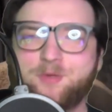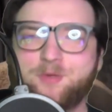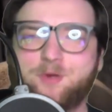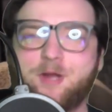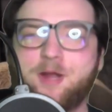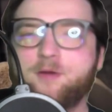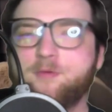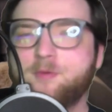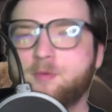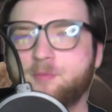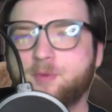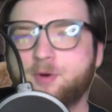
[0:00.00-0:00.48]
I
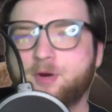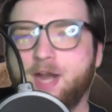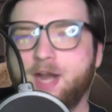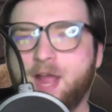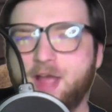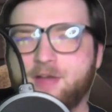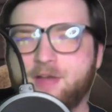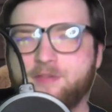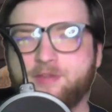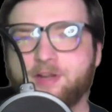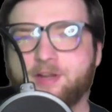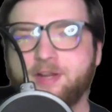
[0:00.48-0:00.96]
remember
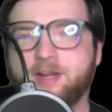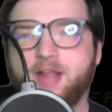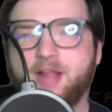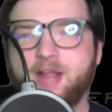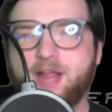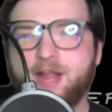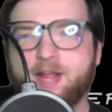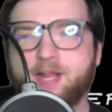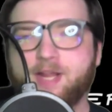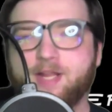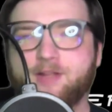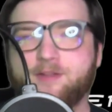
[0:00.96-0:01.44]
having
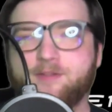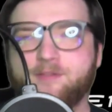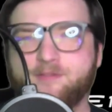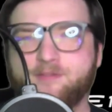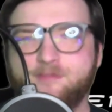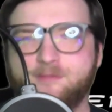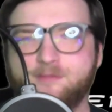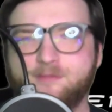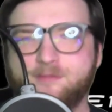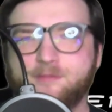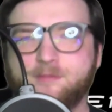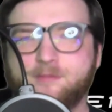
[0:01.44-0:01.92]
a
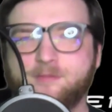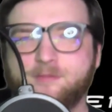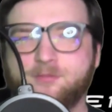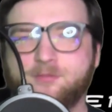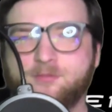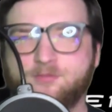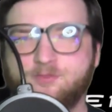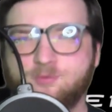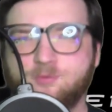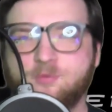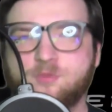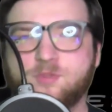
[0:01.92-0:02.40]

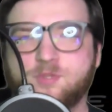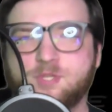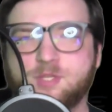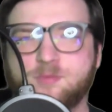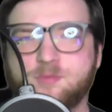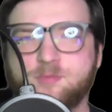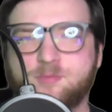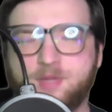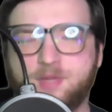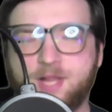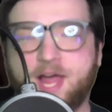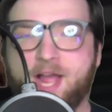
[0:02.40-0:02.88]

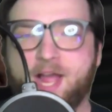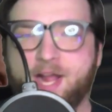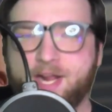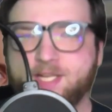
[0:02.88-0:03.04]
black